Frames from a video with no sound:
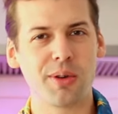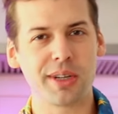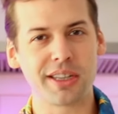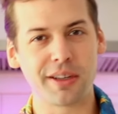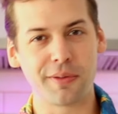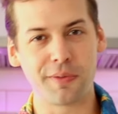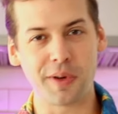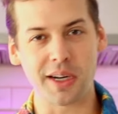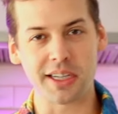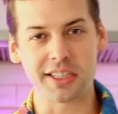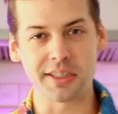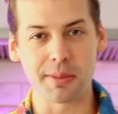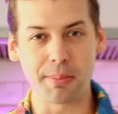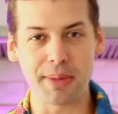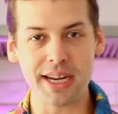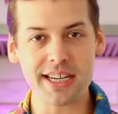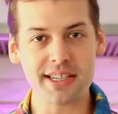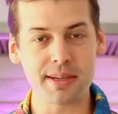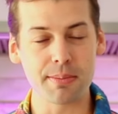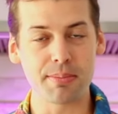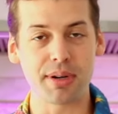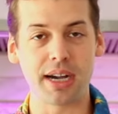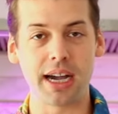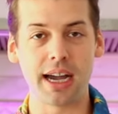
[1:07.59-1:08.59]
what the fuck's the
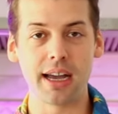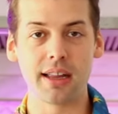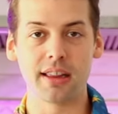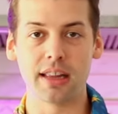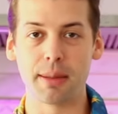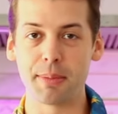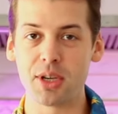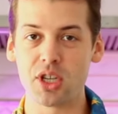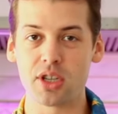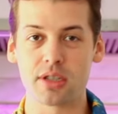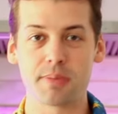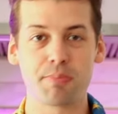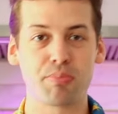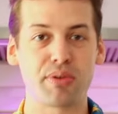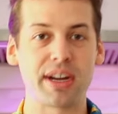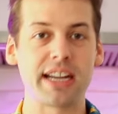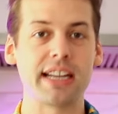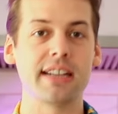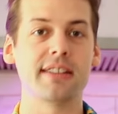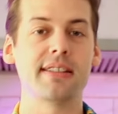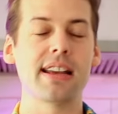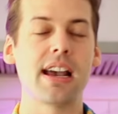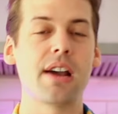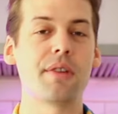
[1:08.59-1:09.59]
Mason Pot? Let me just
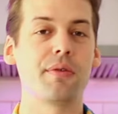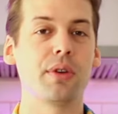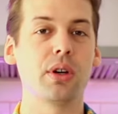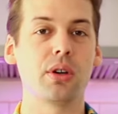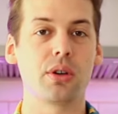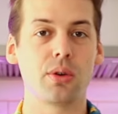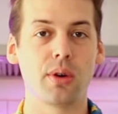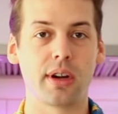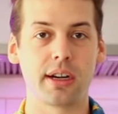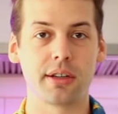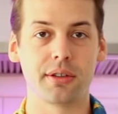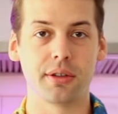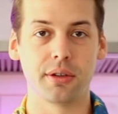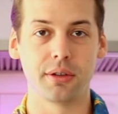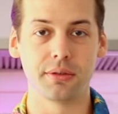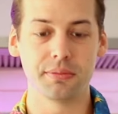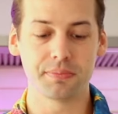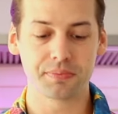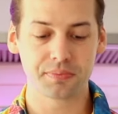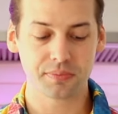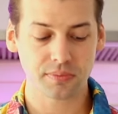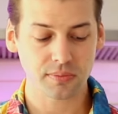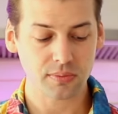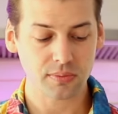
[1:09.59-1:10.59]
break it down real quick, dude.